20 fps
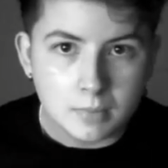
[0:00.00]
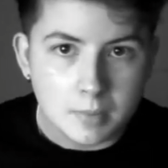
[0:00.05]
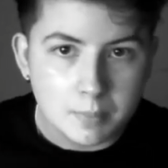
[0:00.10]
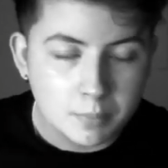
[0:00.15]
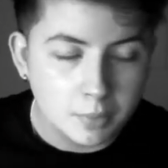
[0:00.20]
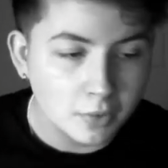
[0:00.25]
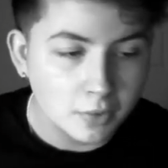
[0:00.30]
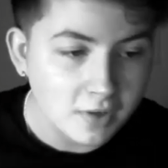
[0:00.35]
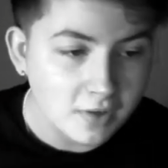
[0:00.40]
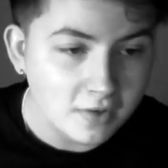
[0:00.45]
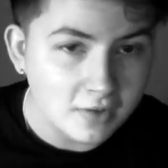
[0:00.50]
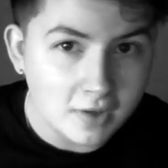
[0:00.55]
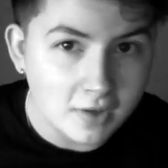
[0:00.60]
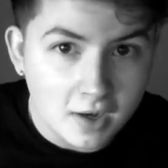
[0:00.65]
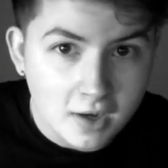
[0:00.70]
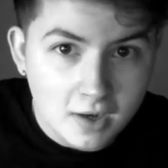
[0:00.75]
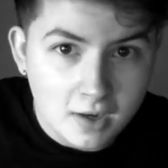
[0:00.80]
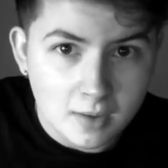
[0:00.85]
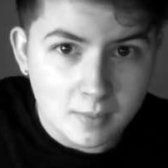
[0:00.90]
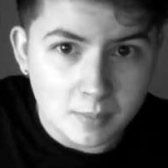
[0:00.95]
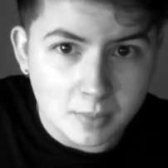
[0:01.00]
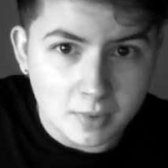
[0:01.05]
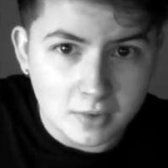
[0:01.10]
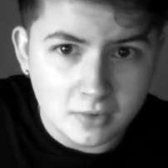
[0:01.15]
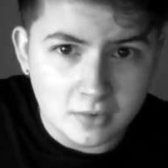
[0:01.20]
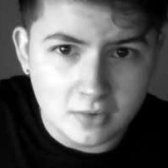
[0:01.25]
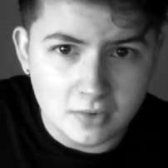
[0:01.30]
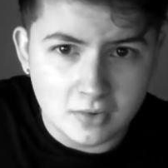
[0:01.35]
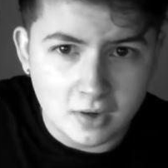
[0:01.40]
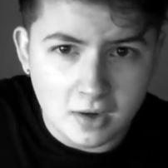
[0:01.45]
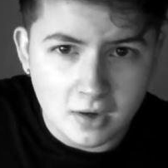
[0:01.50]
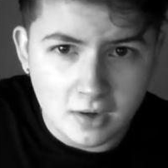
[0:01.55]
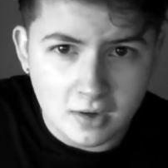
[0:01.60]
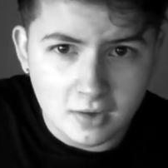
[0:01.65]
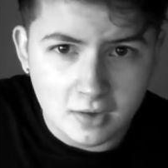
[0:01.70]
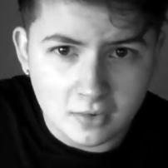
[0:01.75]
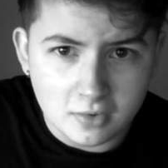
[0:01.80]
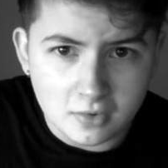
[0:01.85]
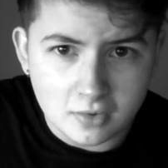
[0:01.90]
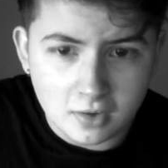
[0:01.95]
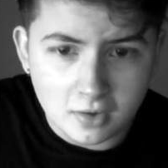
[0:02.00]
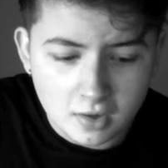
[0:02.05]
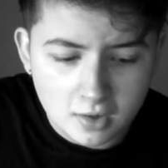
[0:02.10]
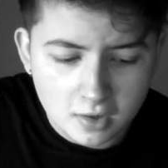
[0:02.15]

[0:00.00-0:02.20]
body shape has changed.